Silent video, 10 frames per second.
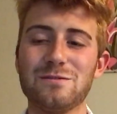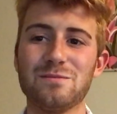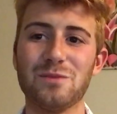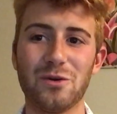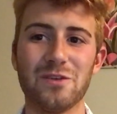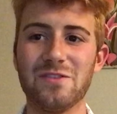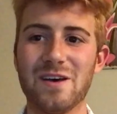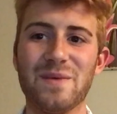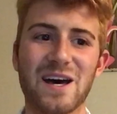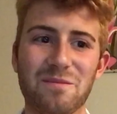both of
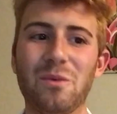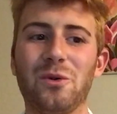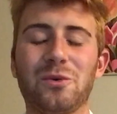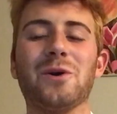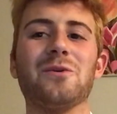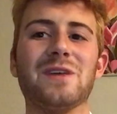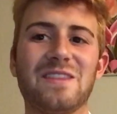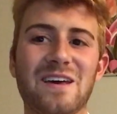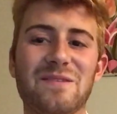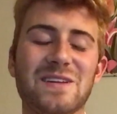them had mold growth in
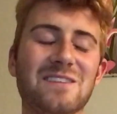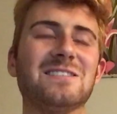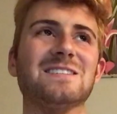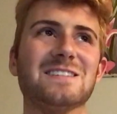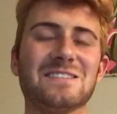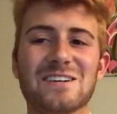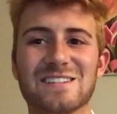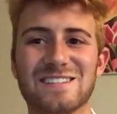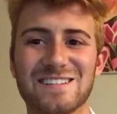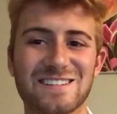them, and it was
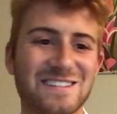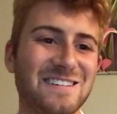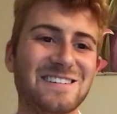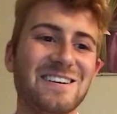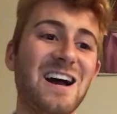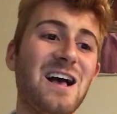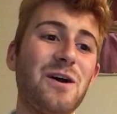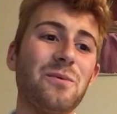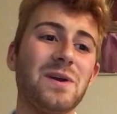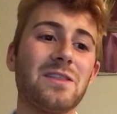disgusting. So
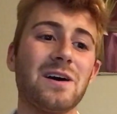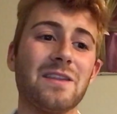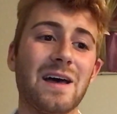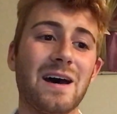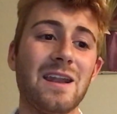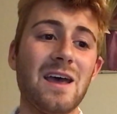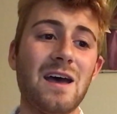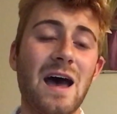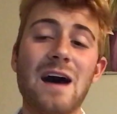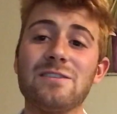we thought that
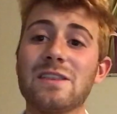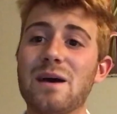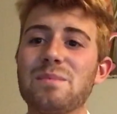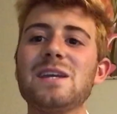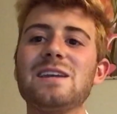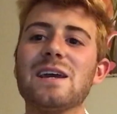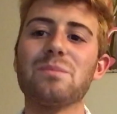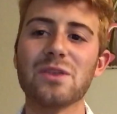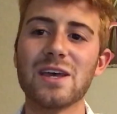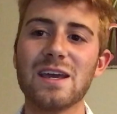having that PDA
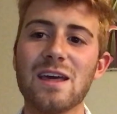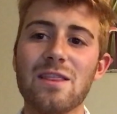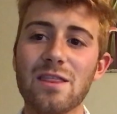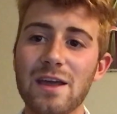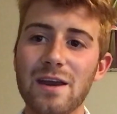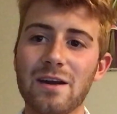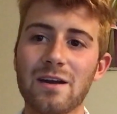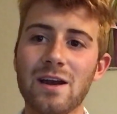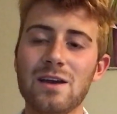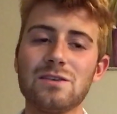plate
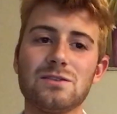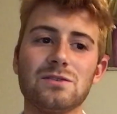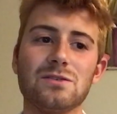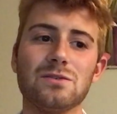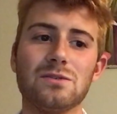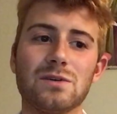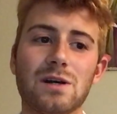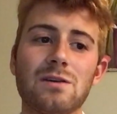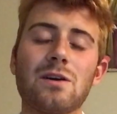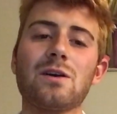there to
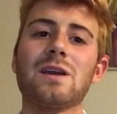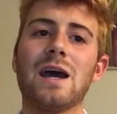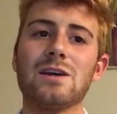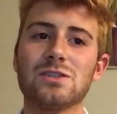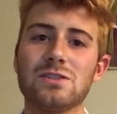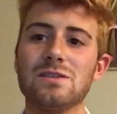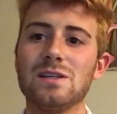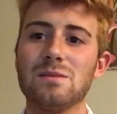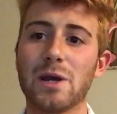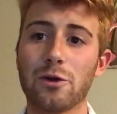catch
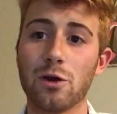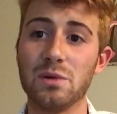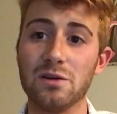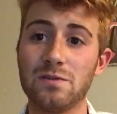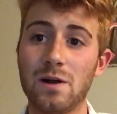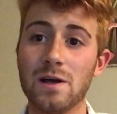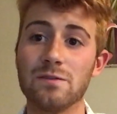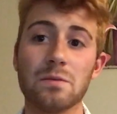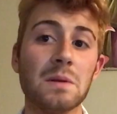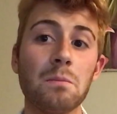the microbial fallout
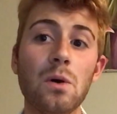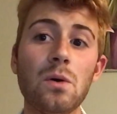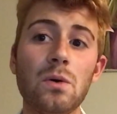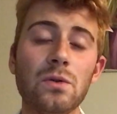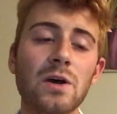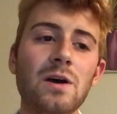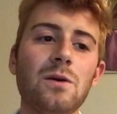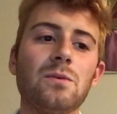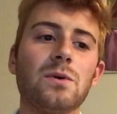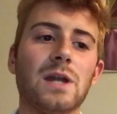from the mold
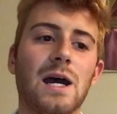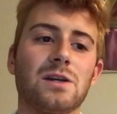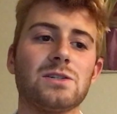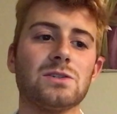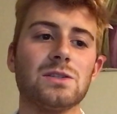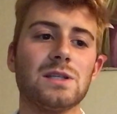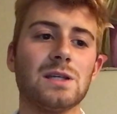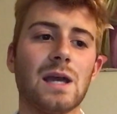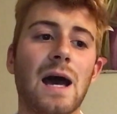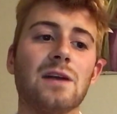would
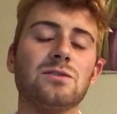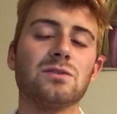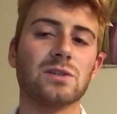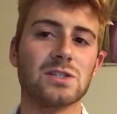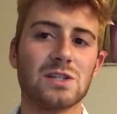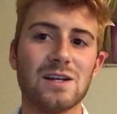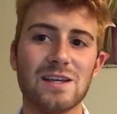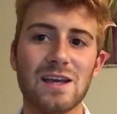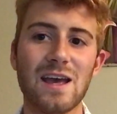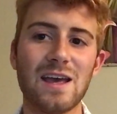actually add to our
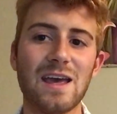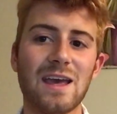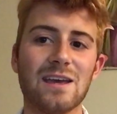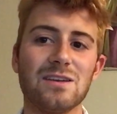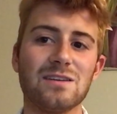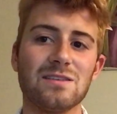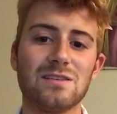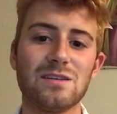study and